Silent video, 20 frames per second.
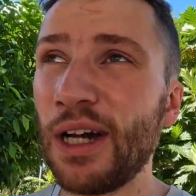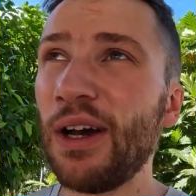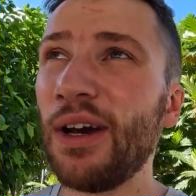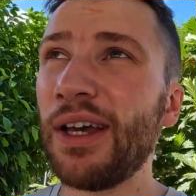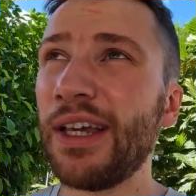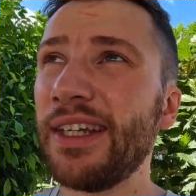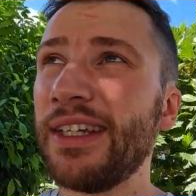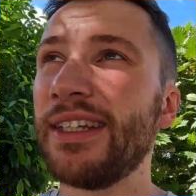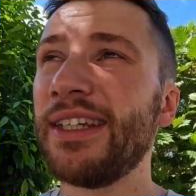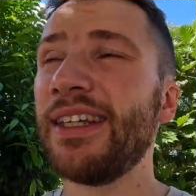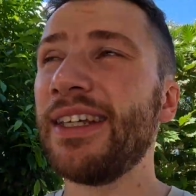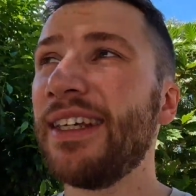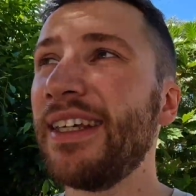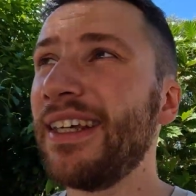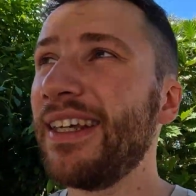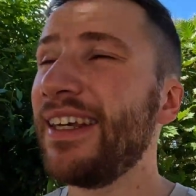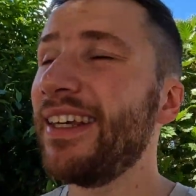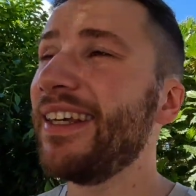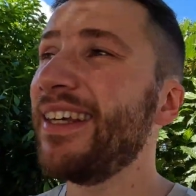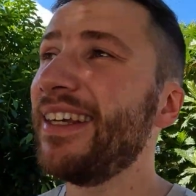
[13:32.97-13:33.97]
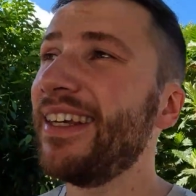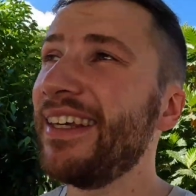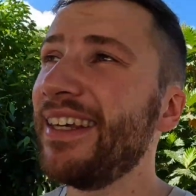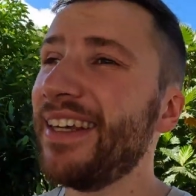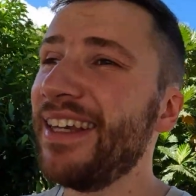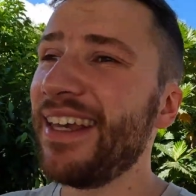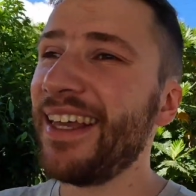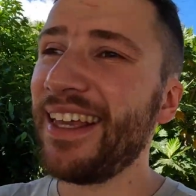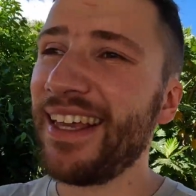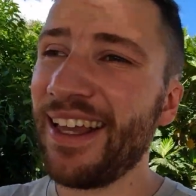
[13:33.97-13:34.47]
died
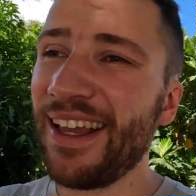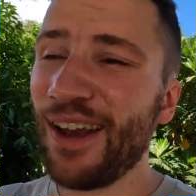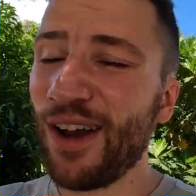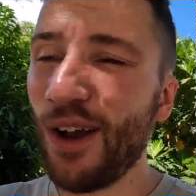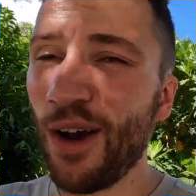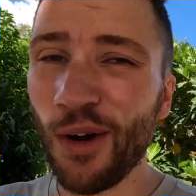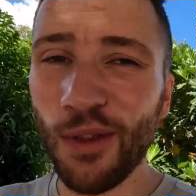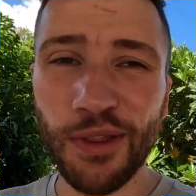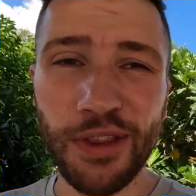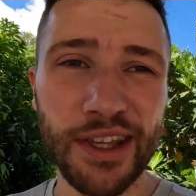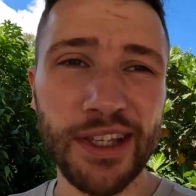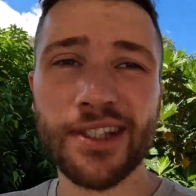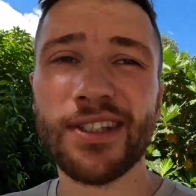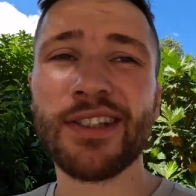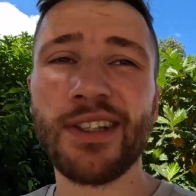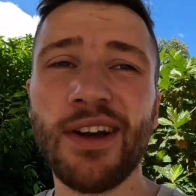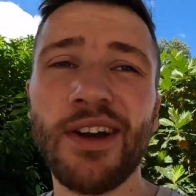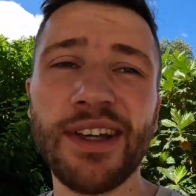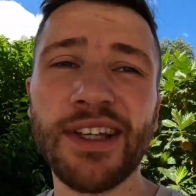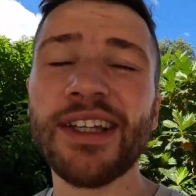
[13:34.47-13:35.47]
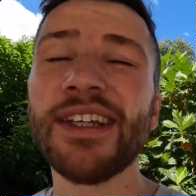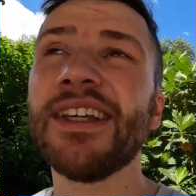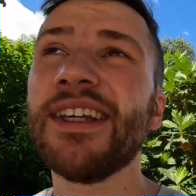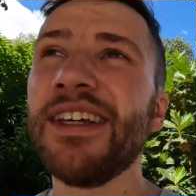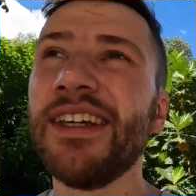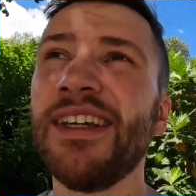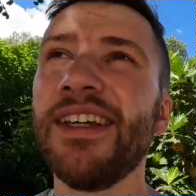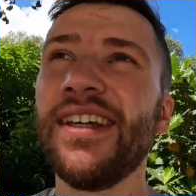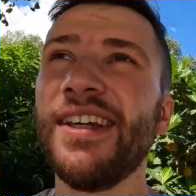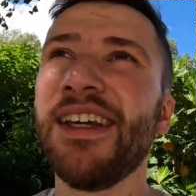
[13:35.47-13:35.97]
on this site,
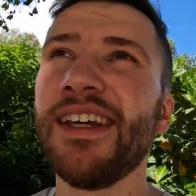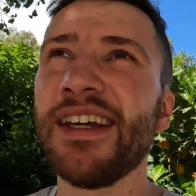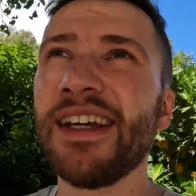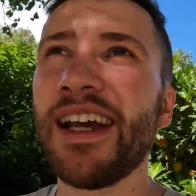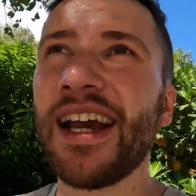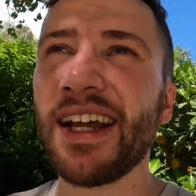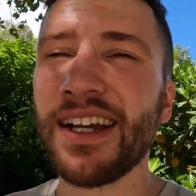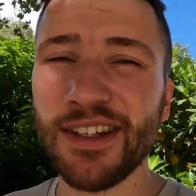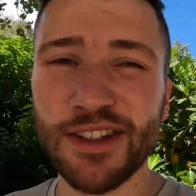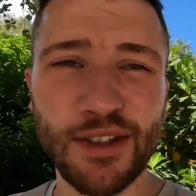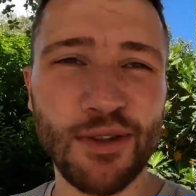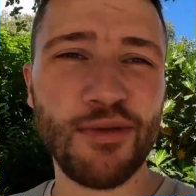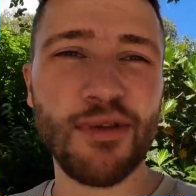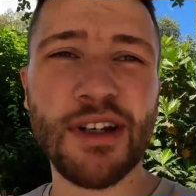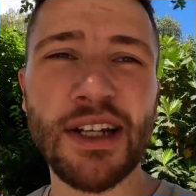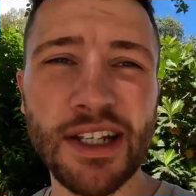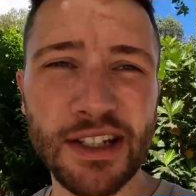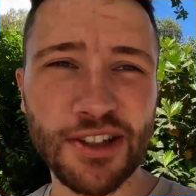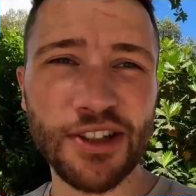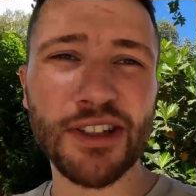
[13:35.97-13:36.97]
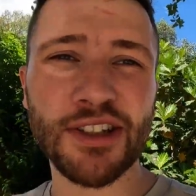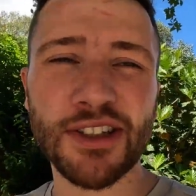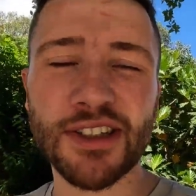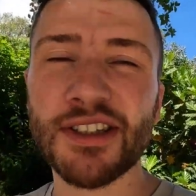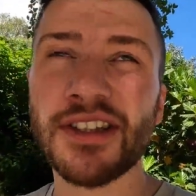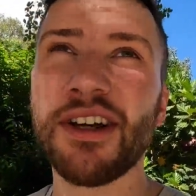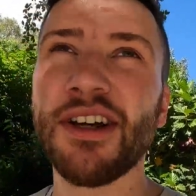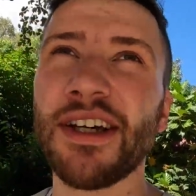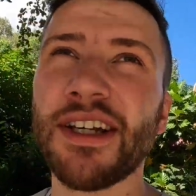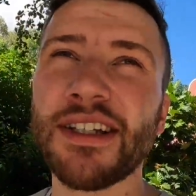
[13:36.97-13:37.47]
and it's a religious
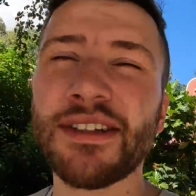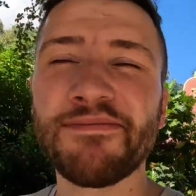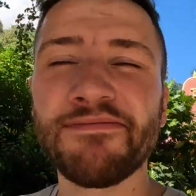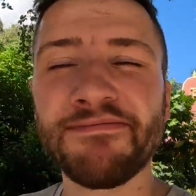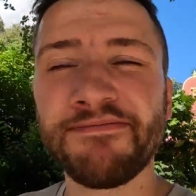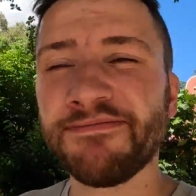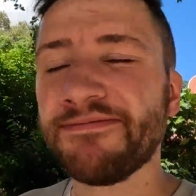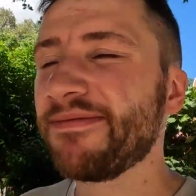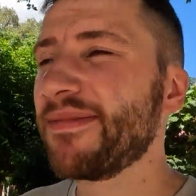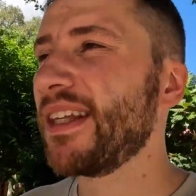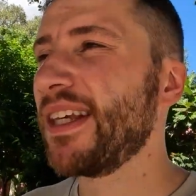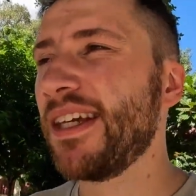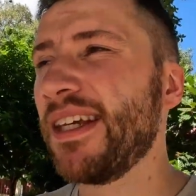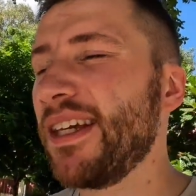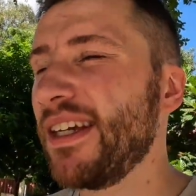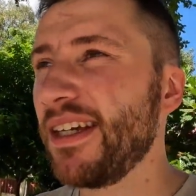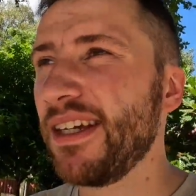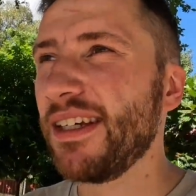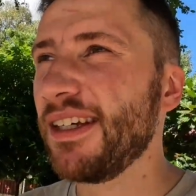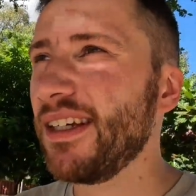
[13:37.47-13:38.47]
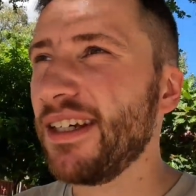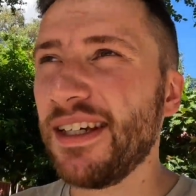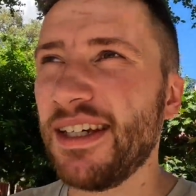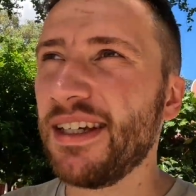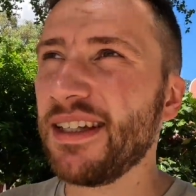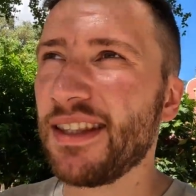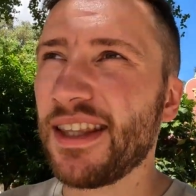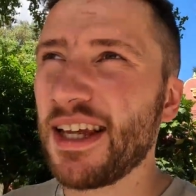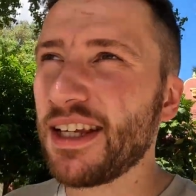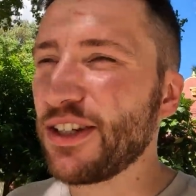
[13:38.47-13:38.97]
site.
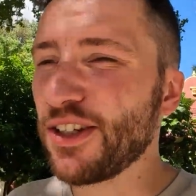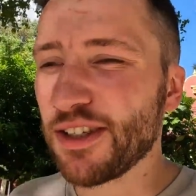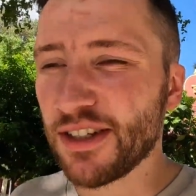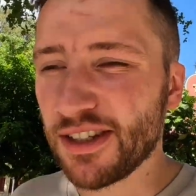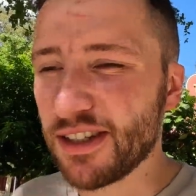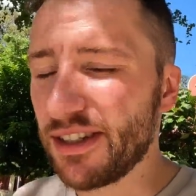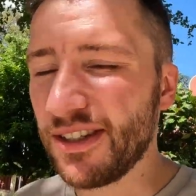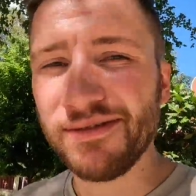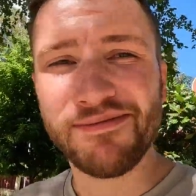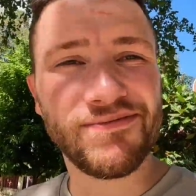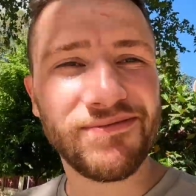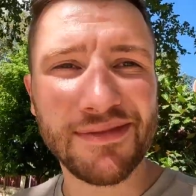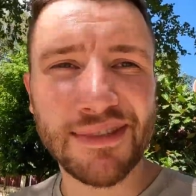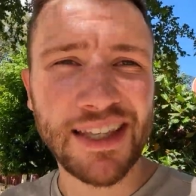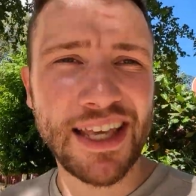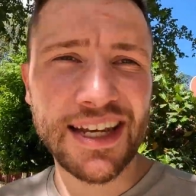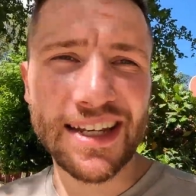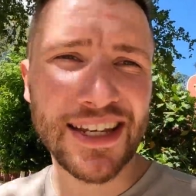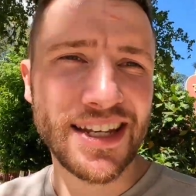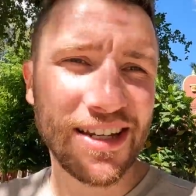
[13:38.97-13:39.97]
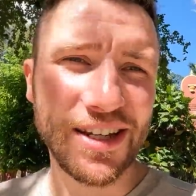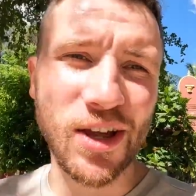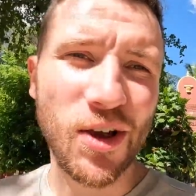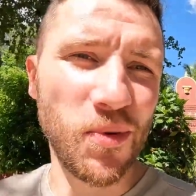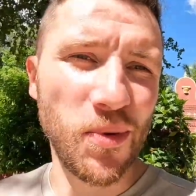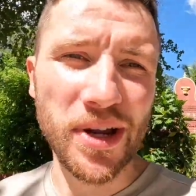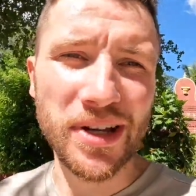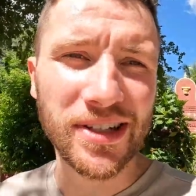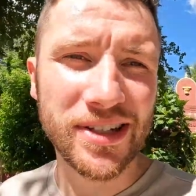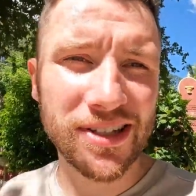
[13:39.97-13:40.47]
They didn't
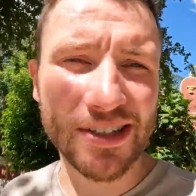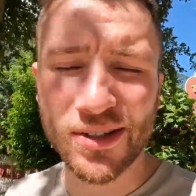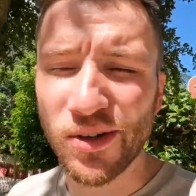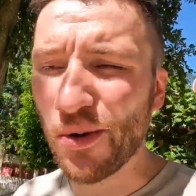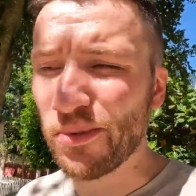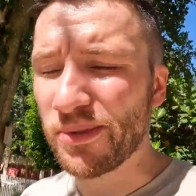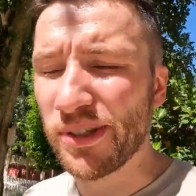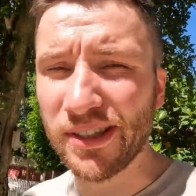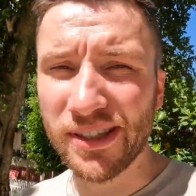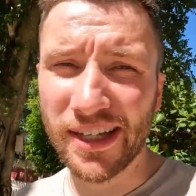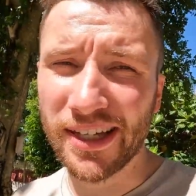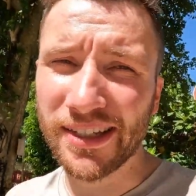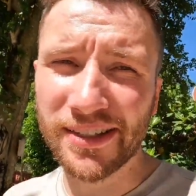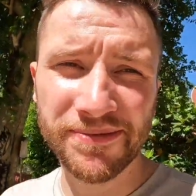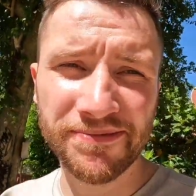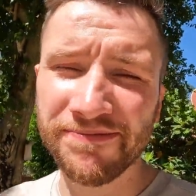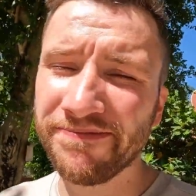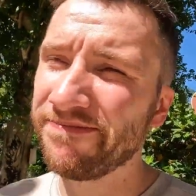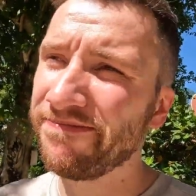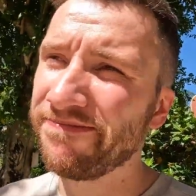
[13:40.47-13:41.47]
know when to stop, did they?